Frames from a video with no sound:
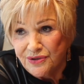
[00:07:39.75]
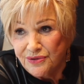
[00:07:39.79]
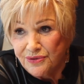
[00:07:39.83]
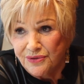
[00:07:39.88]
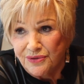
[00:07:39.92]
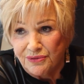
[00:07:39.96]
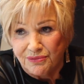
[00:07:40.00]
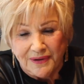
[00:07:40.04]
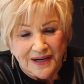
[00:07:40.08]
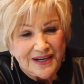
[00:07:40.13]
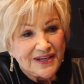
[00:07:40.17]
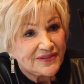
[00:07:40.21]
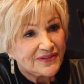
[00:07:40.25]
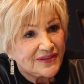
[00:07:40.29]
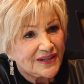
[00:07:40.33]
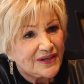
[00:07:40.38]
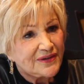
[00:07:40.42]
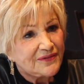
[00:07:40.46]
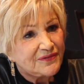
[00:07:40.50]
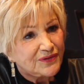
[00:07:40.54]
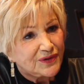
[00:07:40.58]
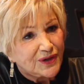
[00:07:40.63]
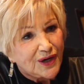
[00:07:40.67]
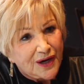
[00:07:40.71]
do the right
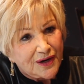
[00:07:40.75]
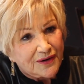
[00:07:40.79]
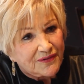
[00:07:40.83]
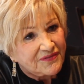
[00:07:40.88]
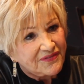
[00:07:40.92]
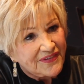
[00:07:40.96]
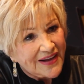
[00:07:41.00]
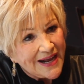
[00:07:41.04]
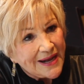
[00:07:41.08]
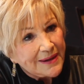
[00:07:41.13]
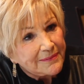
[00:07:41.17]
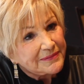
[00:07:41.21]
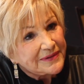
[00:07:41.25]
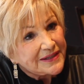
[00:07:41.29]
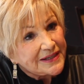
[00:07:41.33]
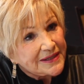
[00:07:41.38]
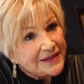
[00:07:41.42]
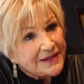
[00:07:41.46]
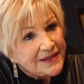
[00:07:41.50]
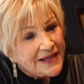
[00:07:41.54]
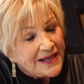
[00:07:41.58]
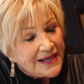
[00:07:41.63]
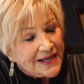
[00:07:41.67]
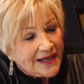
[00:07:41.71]
thing for our
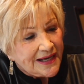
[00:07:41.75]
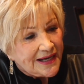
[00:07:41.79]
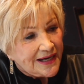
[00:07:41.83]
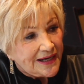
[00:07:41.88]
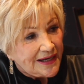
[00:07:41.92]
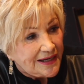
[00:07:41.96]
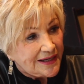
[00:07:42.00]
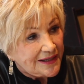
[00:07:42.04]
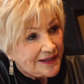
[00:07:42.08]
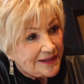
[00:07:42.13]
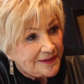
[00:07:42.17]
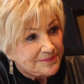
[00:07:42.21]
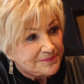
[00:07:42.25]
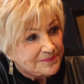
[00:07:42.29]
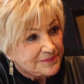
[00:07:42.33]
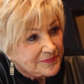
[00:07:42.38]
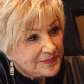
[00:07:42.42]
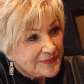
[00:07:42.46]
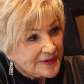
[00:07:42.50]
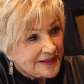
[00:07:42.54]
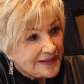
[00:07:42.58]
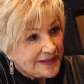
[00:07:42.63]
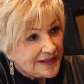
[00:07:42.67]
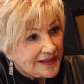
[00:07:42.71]
family, um,
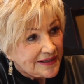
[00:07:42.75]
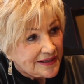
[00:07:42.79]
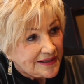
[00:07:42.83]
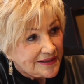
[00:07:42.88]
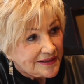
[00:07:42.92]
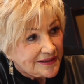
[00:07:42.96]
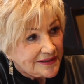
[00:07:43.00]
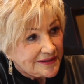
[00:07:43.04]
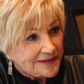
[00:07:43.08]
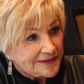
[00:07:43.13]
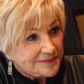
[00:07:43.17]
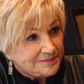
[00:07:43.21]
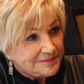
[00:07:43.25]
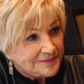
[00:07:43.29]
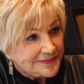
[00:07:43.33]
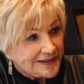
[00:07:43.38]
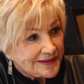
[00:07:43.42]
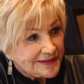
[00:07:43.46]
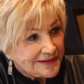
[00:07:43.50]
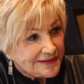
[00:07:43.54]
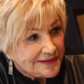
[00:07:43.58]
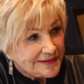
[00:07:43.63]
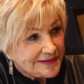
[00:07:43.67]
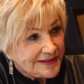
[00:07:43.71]
uh,
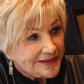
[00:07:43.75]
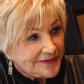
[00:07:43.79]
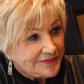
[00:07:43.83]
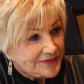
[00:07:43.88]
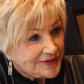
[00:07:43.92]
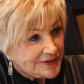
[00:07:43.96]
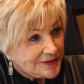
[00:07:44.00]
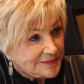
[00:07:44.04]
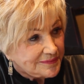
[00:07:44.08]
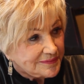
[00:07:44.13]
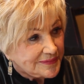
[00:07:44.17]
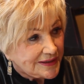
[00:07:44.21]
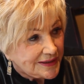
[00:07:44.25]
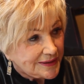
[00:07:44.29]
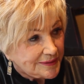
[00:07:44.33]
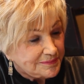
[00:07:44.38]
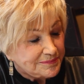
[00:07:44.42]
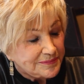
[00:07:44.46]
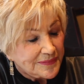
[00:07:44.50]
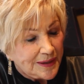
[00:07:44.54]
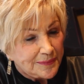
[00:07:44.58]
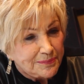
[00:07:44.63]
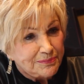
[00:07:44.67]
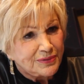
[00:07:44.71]
live a, a,
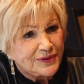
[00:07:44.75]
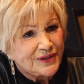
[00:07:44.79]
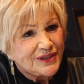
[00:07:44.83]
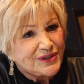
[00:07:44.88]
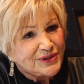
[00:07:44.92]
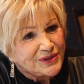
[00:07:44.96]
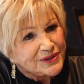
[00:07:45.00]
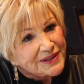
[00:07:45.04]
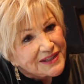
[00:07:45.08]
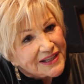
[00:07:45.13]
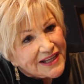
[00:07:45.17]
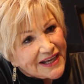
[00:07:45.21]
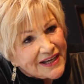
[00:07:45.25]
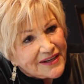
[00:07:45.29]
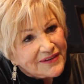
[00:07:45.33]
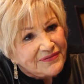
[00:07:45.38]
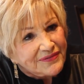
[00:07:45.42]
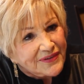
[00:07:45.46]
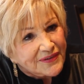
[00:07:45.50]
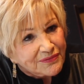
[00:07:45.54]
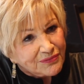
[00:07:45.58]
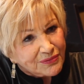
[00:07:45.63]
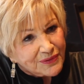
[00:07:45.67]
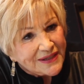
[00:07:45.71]
a pretty good
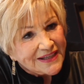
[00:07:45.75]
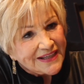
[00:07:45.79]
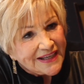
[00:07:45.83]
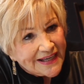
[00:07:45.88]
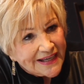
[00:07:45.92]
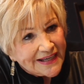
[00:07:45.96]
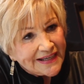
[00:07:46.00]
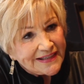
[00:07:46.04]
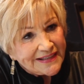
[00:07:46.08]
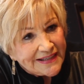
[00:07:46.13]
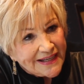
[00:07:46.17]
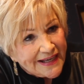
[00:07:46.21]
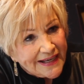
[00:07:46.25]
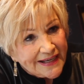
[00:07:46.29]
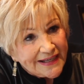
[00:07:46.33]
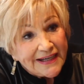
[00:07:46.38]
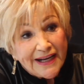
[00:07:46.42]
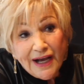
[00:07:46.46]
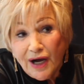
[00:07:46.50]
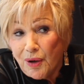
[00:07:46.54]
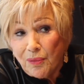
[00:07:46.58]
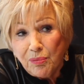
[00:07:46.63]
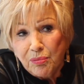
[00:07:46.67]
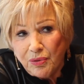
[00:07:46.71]
life if we can,
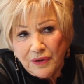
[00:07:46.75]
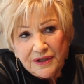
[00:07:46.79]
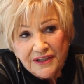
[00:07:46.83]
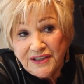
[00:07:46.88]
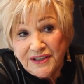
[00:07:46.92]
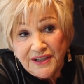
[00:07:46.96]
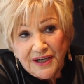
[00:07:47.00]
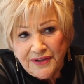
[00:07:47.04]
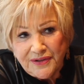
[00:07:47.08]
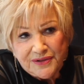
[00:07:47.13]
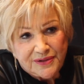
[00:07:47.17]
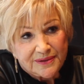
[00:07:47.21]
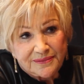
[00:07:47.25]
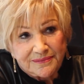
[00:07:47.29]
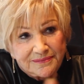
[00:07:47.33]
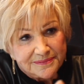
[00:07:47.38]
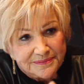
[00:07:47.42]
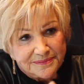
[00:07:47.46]
and help one another.